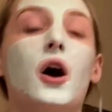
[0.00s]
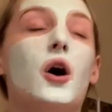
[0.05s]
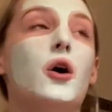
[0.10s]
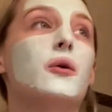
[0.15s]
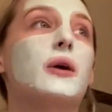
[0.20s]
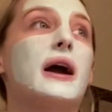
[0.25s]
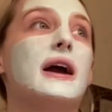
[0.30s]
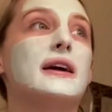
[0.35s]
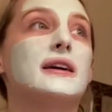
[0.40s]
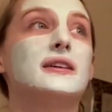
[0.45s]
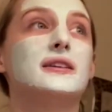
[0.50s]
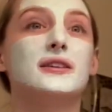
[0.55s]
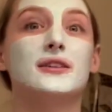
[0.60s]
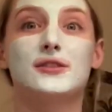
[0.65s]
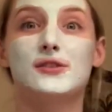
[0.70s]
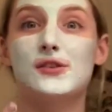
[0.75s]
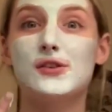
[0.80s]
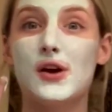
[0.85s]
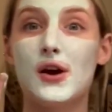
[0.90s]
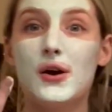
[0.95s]
Okay,
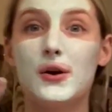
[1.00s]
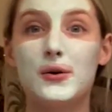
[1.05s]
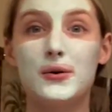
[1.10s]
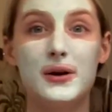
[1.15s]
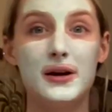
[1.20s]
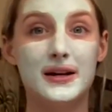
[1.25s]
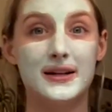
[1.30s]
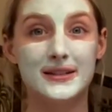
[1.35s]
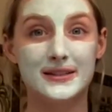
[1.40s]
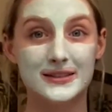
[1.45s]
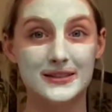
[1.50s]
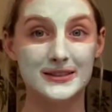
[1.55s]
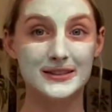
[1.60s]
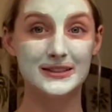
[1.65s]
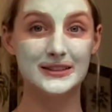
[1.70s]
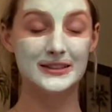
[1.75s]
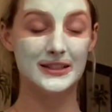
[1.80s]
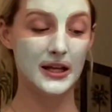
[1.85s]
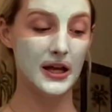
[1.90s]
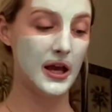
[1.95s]
so
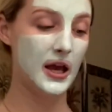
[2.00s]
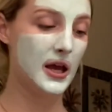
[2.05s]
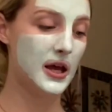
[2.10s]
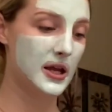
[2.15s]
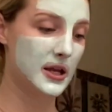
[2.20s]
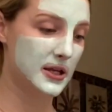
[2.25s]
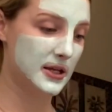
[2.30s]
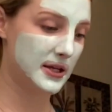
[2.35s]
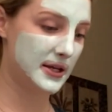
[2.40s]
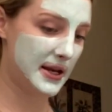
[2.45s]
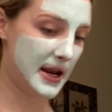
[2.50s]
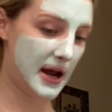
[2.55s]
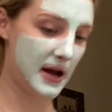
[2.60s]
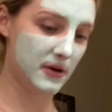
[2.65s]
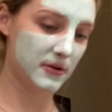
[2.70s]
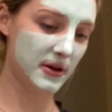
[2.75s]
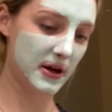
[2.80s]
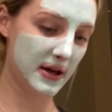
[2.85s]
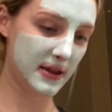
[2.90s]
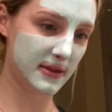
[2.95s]
now
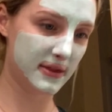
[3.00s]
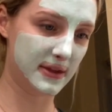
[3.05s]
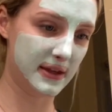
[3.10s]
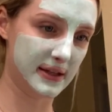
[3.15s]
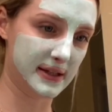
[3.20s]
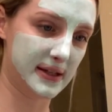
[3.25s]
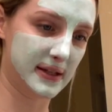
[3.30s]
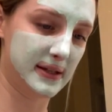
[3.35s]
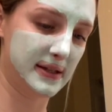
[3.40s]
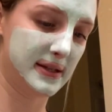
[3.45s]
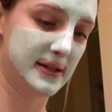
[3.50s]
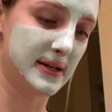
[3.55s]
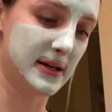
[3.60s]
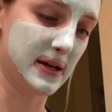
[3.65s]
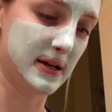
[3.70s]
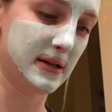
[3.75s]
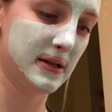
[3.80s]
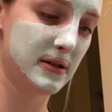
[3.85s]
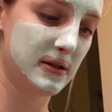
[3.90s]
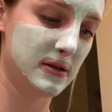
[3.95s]
that this is
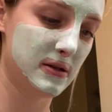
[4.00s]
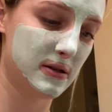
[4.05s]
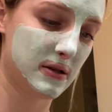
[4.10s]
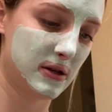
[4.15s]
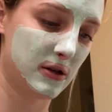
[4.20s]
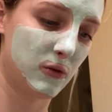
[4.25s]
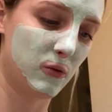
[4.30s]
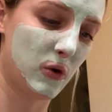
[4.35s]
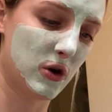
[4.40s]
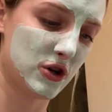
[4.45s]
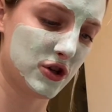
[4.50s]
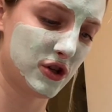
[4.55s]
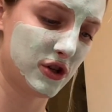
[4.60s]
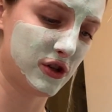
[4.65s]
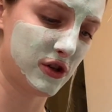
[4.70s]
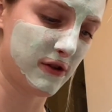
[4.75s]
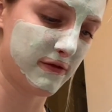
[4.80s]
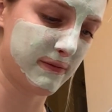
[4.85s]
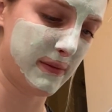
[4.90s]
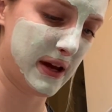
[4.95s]
done, I'm gonna wash this
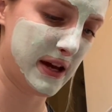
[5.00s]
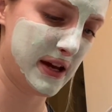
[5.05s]
off my